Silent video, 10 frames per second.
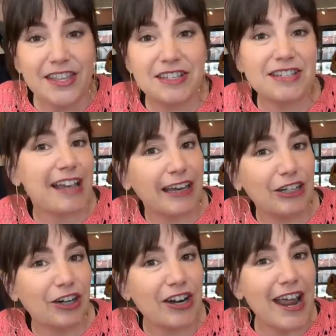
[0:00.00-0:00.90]
the
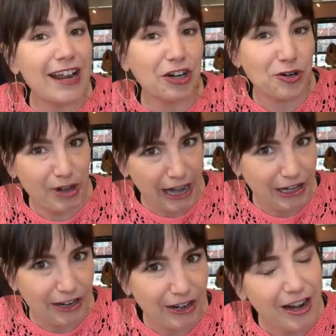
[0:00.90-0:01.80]
designer and
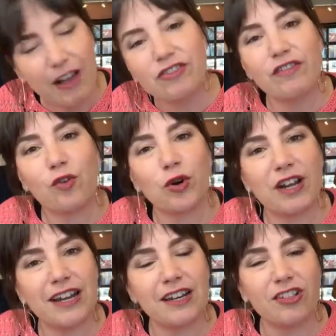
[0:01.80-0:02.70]
creator of the
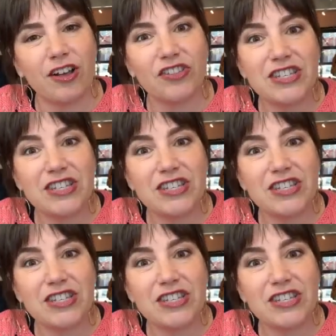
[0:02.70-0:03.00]
4-day knit along.